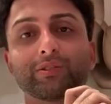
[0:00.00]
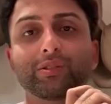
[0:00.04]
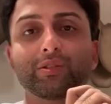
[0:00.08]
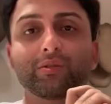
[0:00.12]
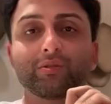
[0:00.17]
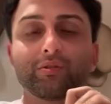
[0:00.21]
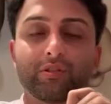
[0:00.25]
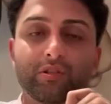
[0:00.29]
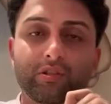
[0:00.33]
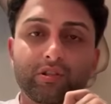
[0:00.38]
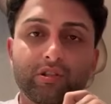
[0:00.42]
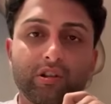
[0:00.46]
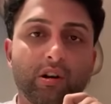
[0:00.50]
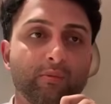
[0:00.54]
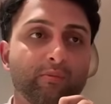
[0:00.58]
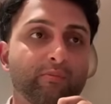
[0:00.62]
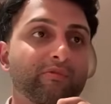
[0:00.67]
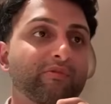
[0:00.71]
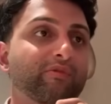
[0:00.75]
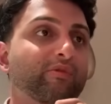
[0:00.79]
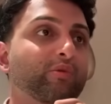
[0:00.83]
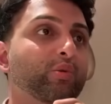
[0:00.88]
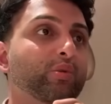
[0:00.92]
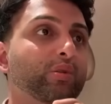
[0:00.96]
So good
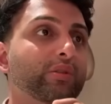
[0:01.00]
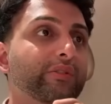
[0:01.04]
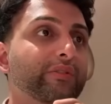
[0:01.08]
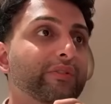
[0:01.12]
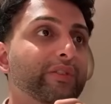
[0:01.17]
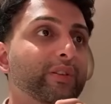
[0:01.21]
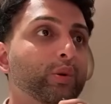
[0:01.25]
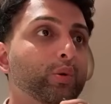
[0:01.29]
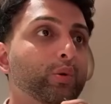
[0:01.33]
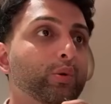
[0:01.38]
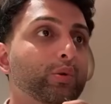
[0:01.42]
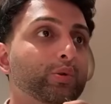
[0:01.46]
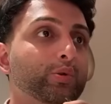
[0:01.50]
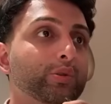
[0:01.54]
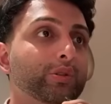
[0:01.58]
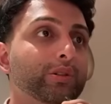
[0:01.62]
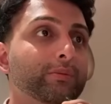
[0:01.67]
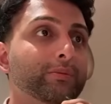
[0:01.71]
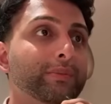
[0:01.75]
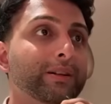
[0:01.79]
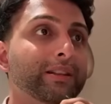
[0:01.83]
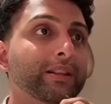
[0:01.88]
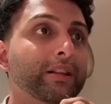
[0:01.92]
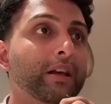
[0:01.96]
job for the Phil Oil
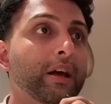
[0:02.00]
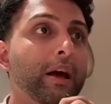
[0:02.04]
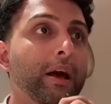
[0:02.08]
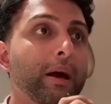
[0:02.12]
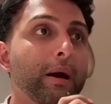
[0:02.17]
tournament,